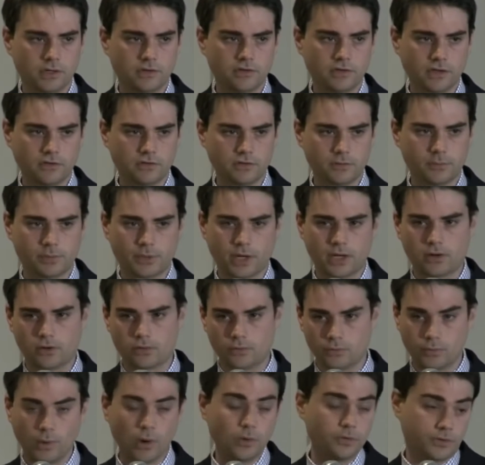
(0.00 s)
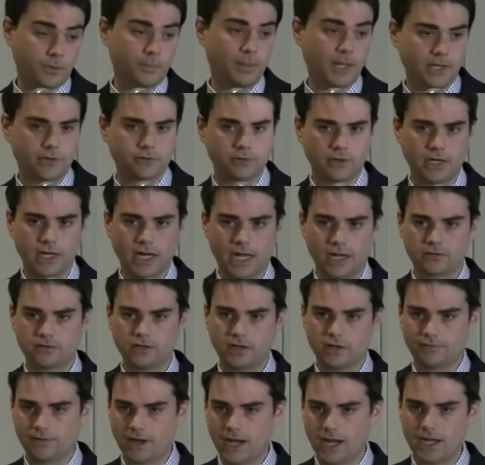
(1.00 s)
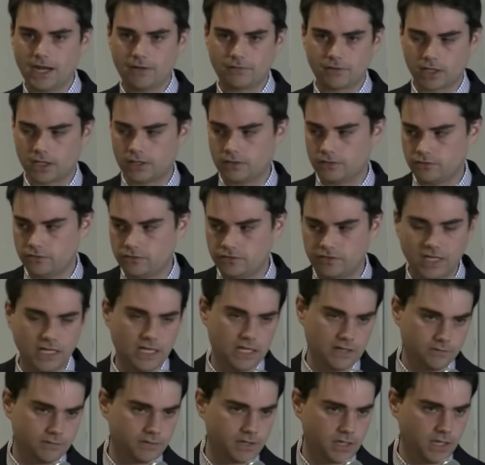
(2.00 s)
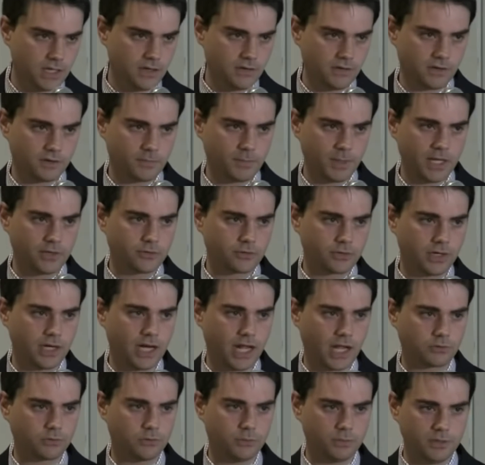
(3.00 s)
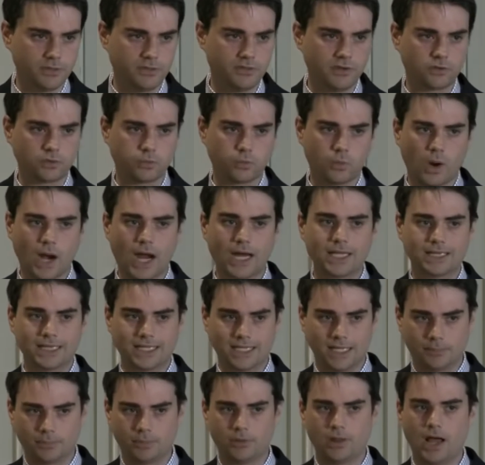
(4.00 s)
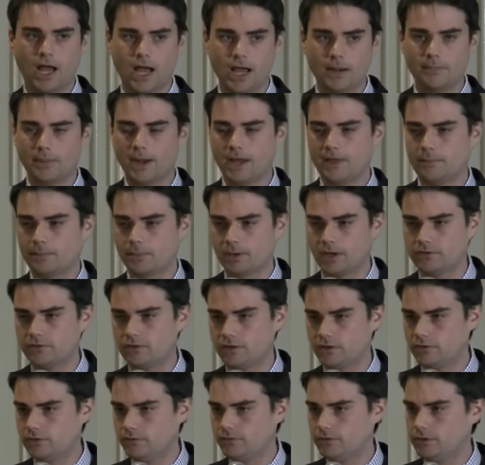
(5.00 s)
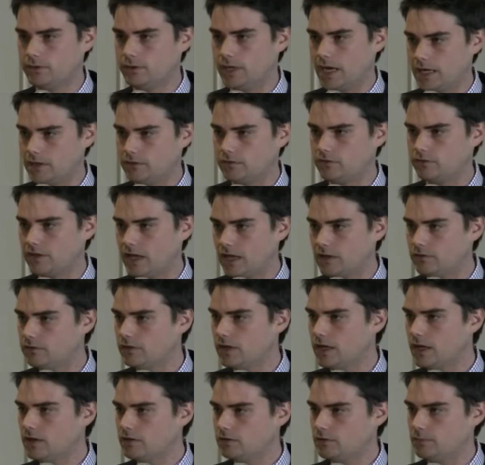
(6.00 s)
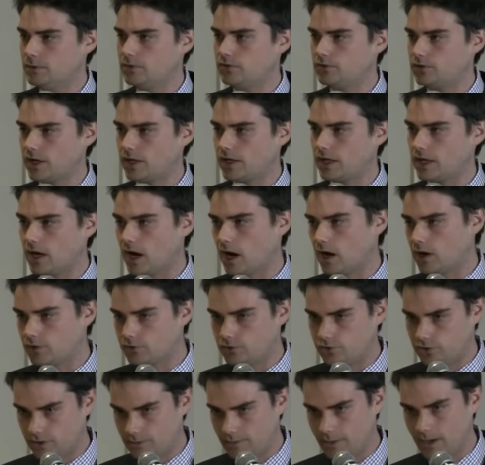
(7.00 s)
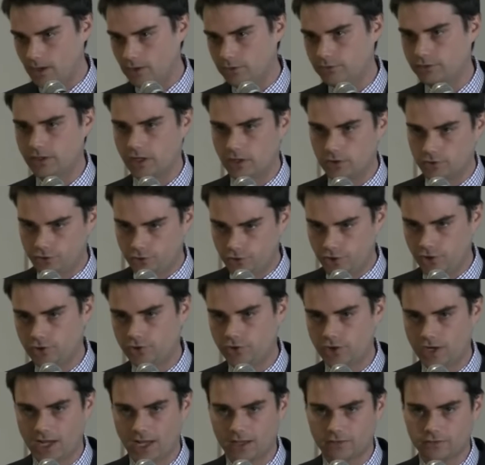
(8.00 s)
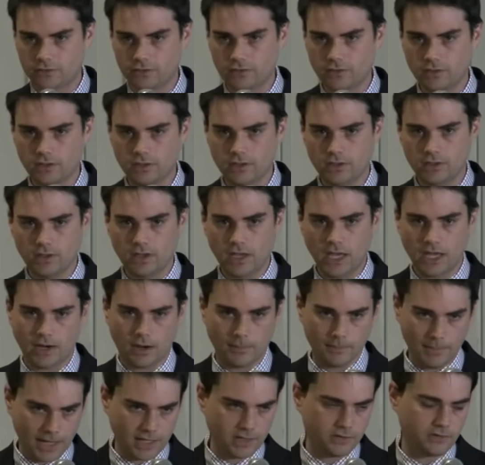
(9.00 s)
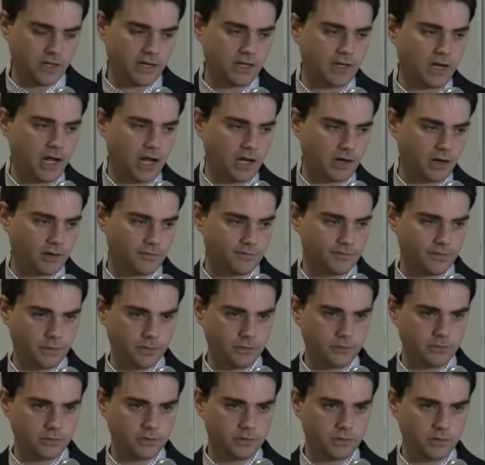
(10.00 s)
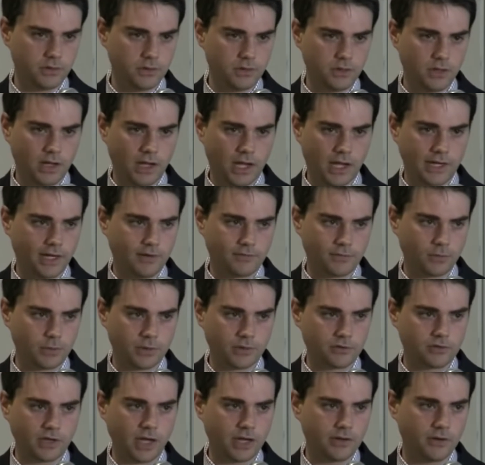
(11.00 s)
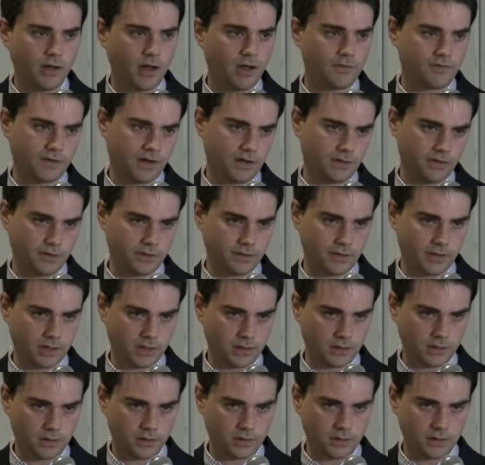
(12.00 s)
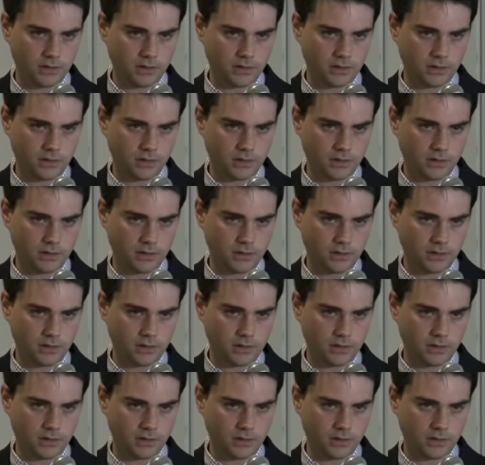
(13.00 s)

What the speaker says: Right? Sensenbrenner, who wrote the Patriot Act, said if I had ever conceived that the Patriot Act would be this widely applied by the President of the United States to be checking our Gmails and our Gchats and our metadata on our phones, I never would have signed off on the thing.